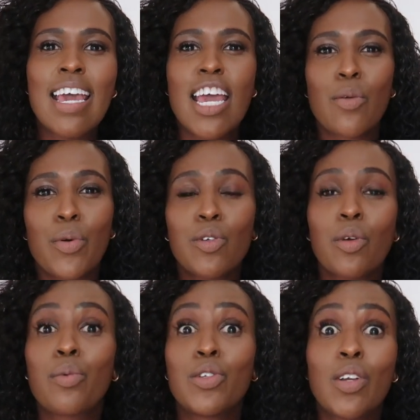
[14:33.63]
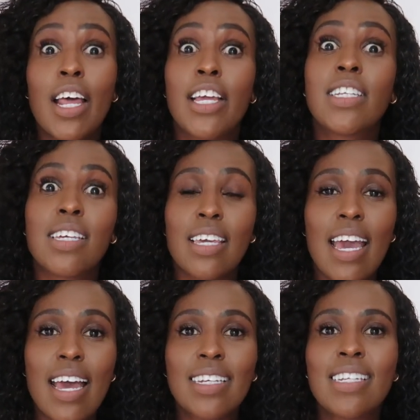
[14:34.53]
And which one would you like to
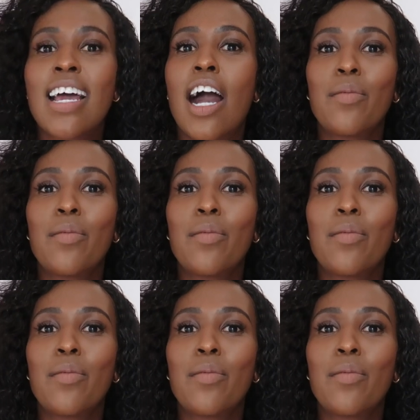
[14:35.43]
get?